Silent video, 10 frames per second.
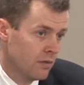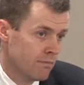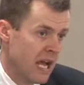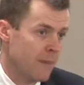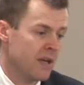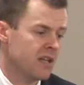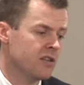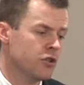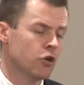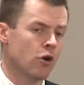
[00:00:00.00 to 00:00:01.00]
Maybe
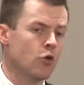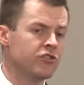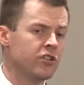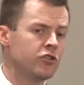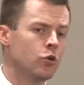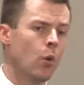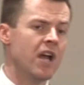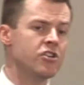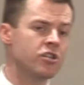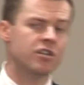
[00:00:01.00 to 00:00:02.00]
in your own
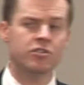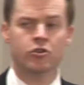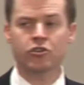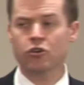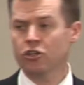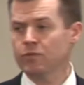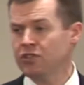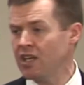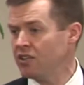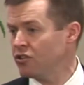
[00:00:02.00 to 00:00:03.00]
situation and your
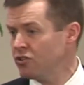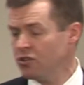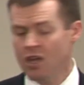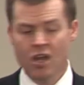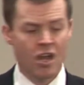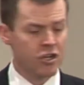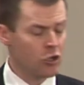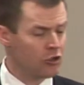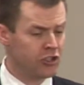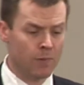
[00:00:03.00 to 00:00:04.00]
circumstances,
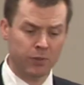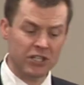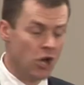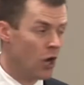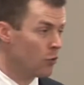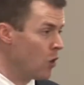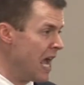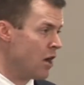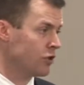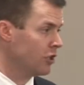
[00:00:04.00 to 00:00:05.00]
you're simply not
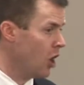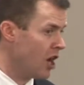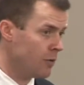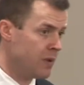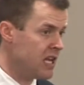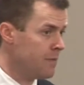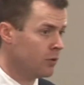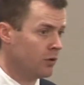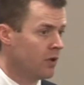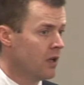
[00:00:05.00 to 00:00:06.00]
around a lot of
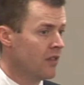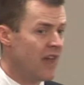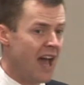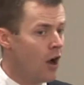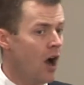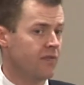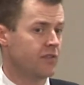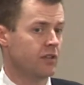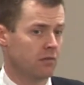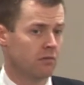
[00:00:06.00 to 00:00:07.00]
people that
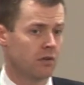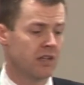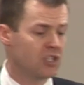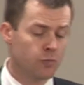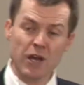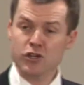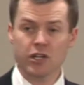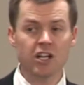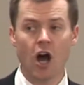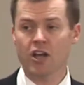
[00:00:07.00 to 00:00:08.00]
often,
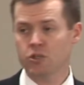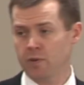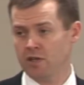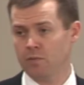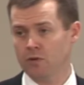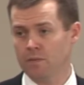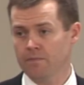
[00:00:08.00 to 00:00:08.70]
especially lost people.